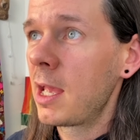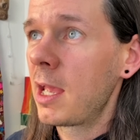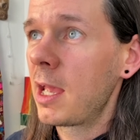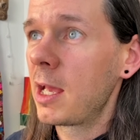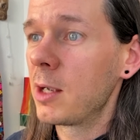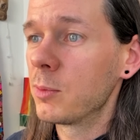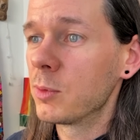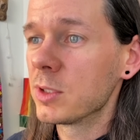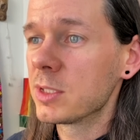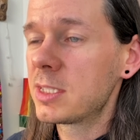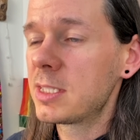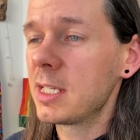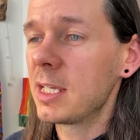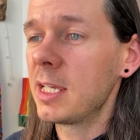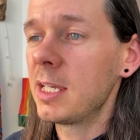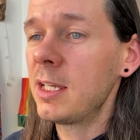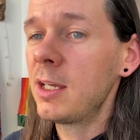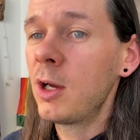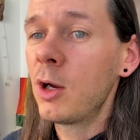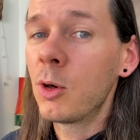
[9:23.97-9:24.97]
and we'll
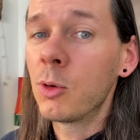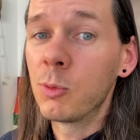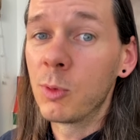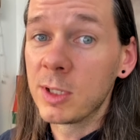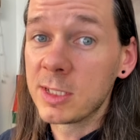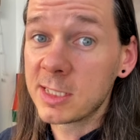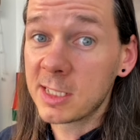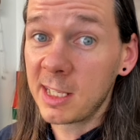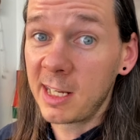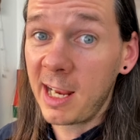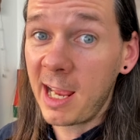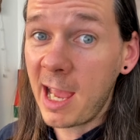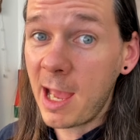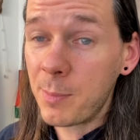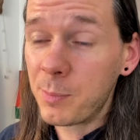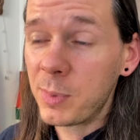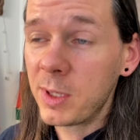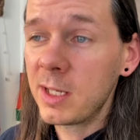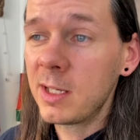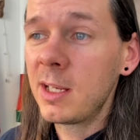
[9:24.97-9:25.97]
see what's going to
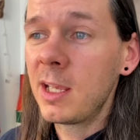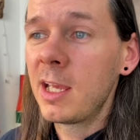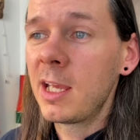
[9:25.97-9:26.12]
happen.